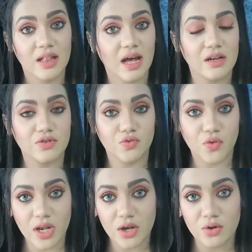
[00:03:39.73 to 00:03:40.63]
that is
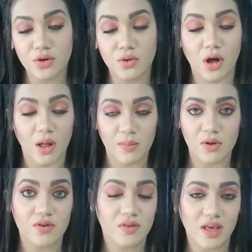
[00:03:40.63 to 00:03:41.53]
really good to calm
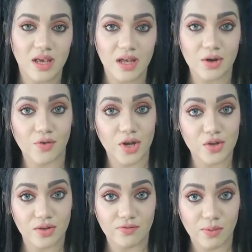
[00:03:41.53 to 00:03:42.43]
your skin,
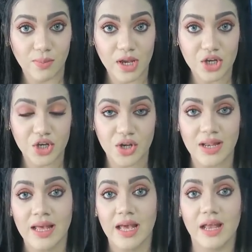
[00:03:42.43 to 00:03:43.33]
reduce inflammation.